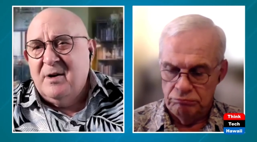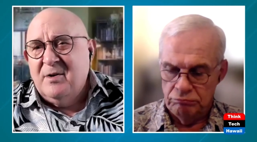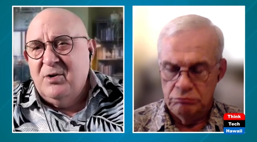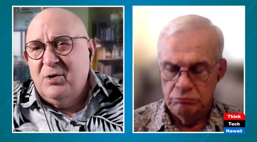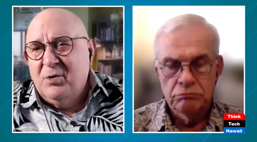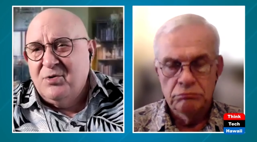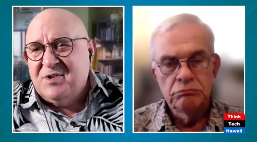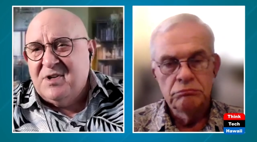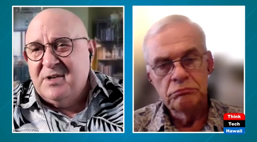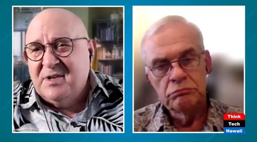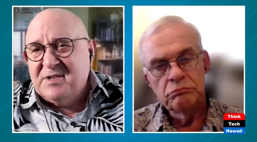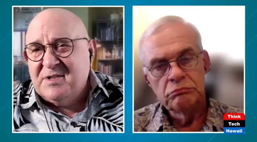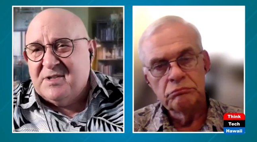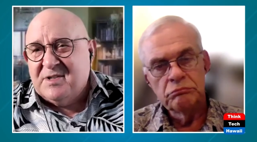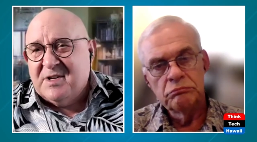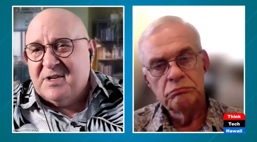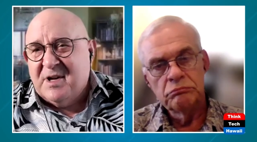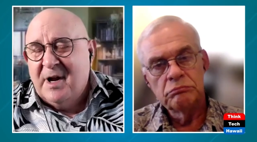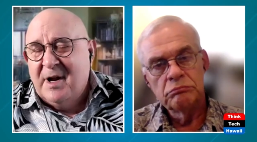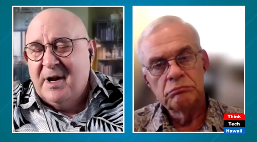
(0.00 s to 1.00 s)
Speaker 1: uh, using
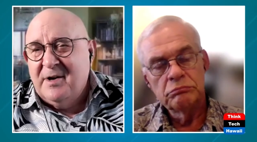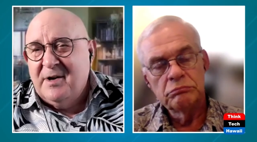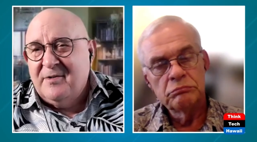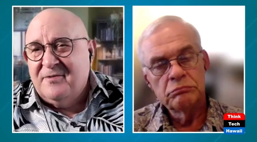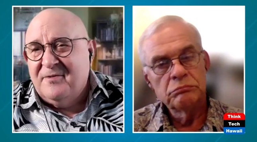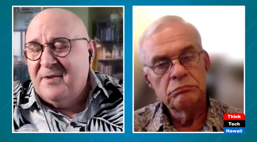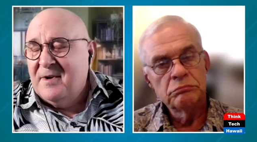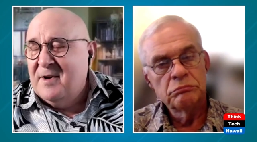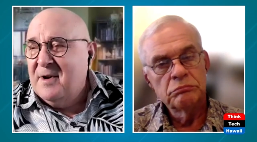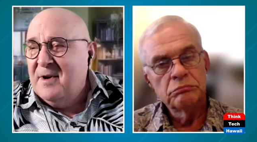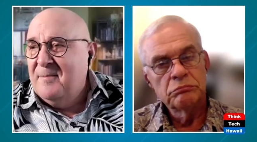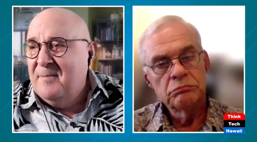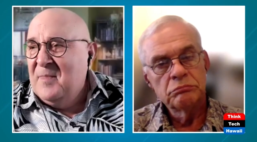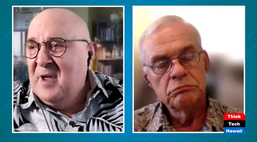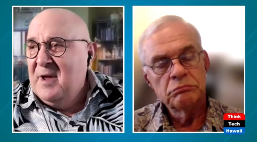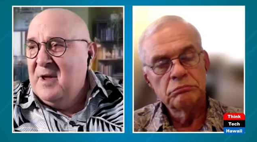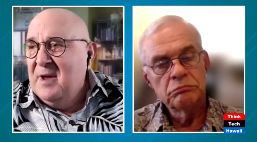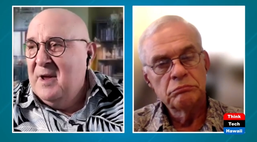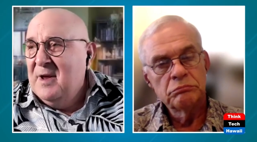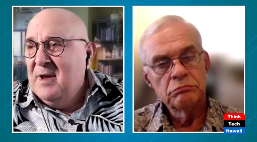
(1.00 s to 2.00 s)
this kind of uh,
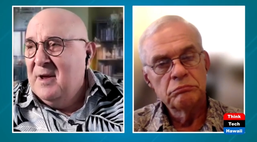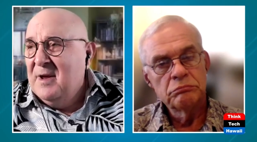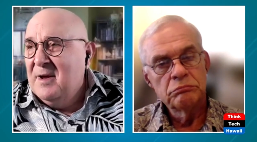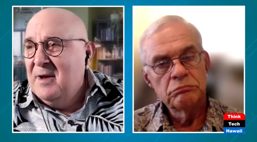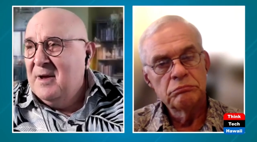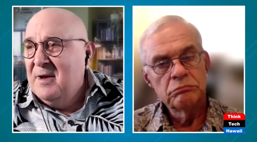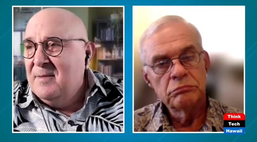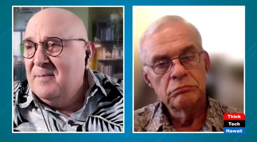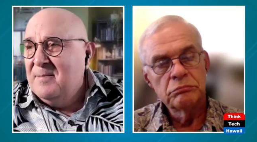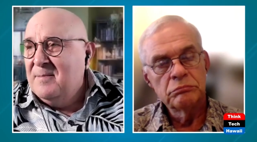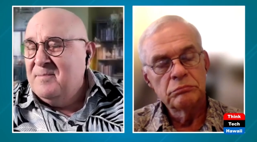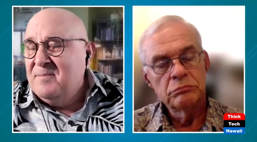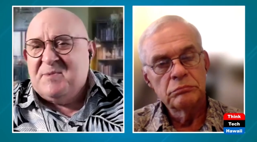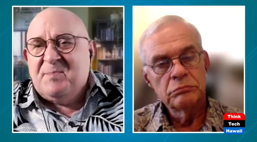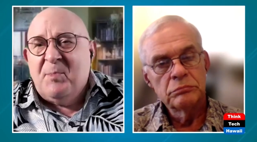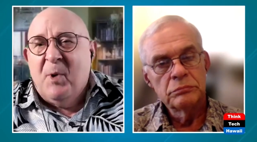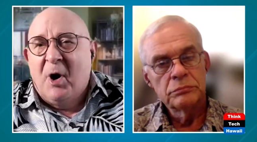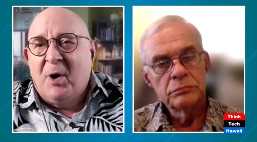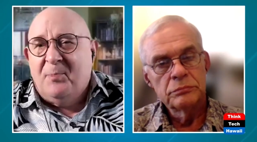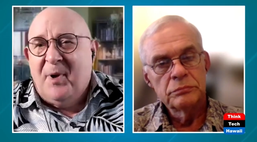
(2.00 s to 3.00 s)
um,
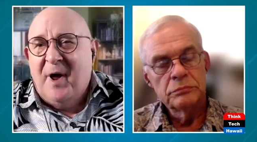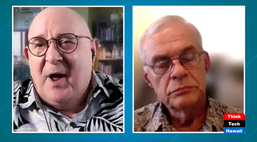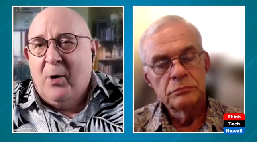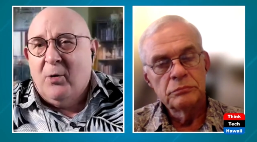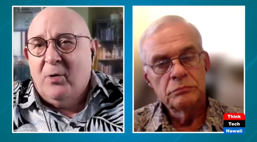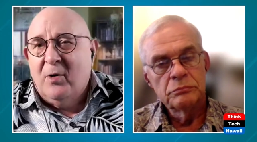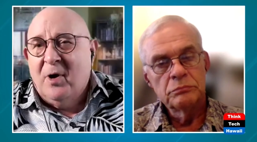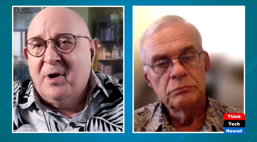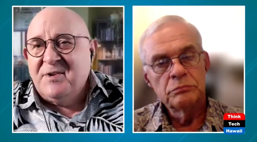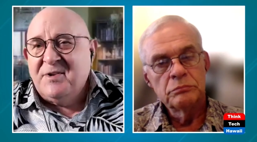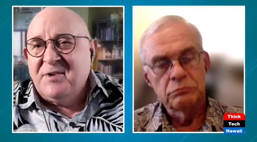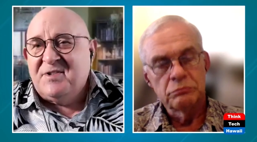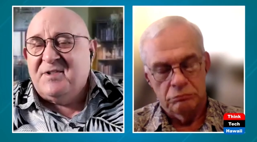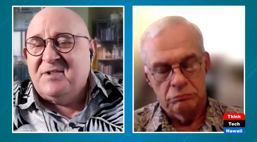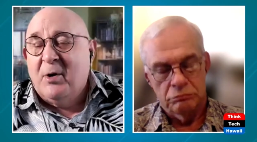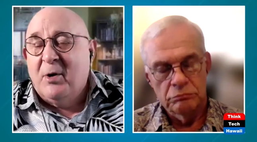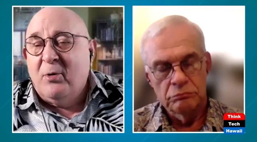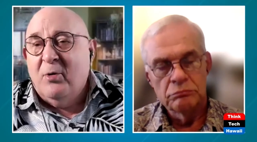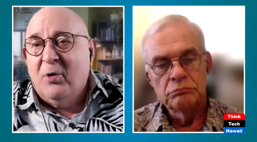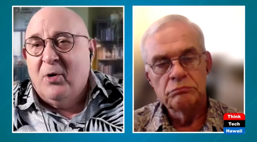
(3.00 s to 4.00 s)
smart power on
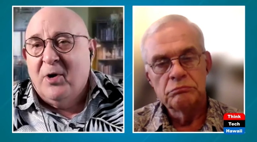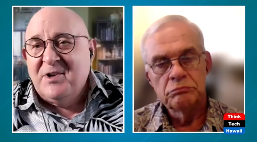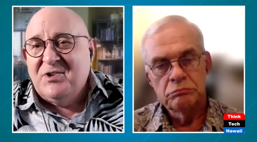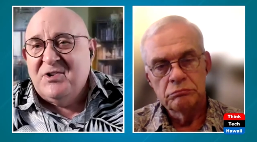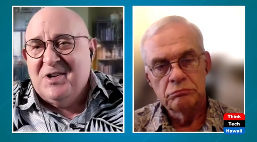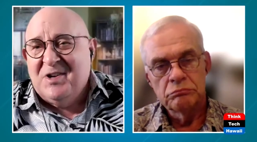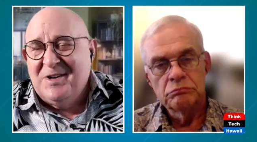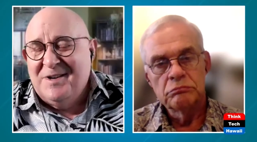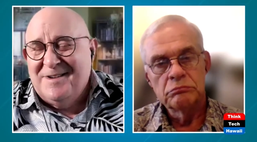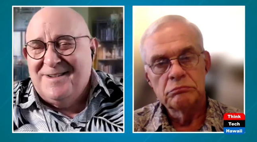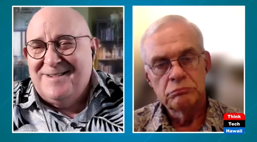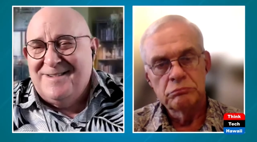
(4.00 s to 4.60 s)
steroids